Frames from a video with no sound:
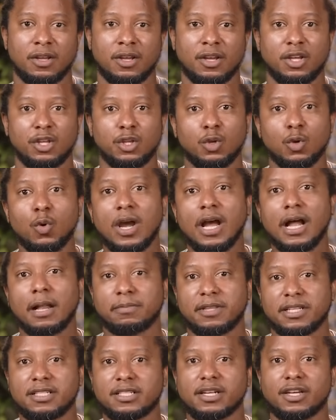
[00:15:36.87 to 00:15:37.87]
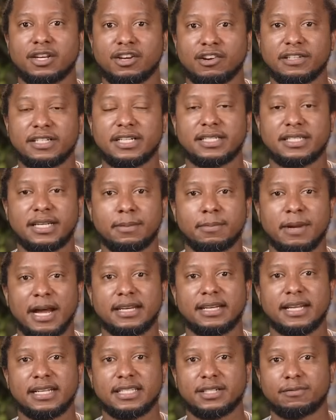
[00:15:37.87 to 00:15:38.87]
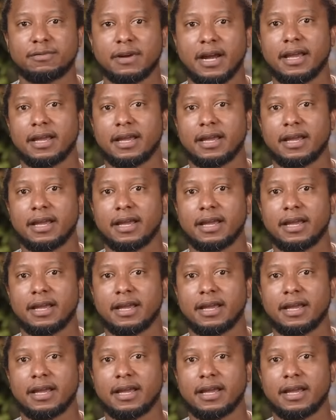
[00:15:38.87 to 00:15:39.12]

You help the security team identify